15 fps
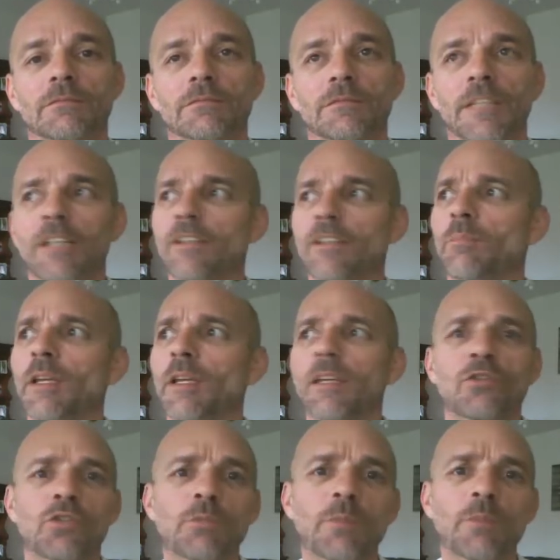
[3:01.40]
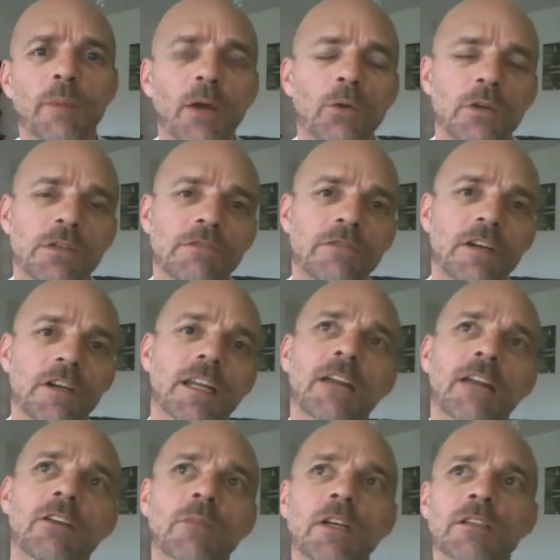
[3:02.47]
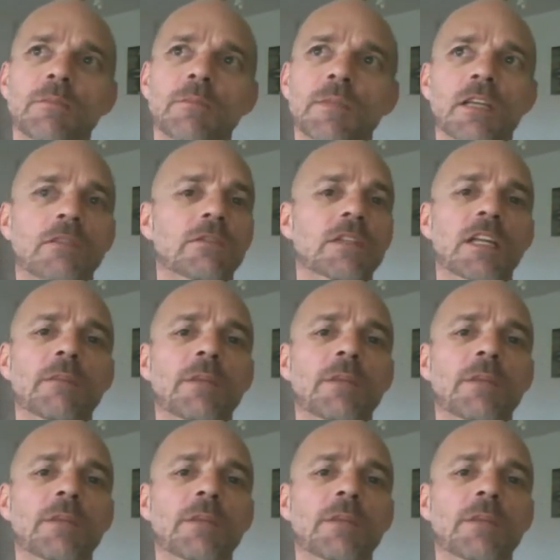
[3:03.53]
Let the big superpowers fight it out amongst themselves. They've